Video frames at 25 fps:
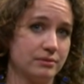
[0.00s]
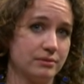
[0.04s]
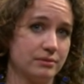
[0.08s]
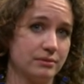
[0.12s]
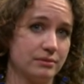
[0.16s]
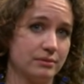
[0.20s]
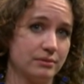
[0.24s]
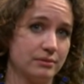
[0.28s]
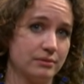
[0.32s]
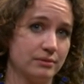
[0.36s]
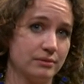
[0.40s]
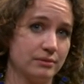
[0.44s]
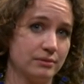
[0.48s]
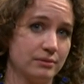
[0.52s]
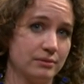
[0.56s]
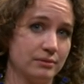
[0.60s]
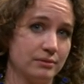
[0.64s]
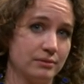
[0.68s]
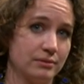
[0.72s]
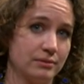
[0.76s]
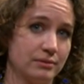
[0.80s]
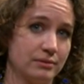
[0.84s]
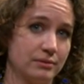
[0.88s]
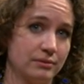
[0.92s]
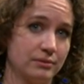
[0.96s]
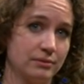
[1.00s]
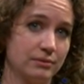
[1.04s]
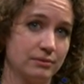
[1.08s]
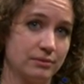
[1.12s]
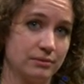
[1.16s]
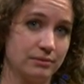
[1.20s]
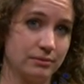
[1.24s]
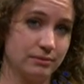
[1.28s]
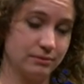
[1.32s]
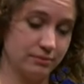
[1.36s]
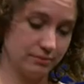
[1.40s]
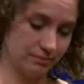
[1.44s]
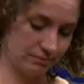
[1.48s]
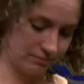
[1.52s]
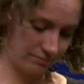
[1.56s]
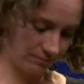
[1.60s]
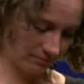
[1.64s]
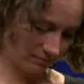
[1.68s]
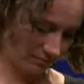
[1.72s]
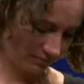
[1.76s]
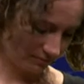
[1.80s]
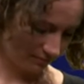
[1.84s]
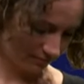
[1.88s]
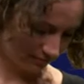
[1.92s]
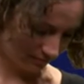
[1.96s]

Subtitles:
(silence)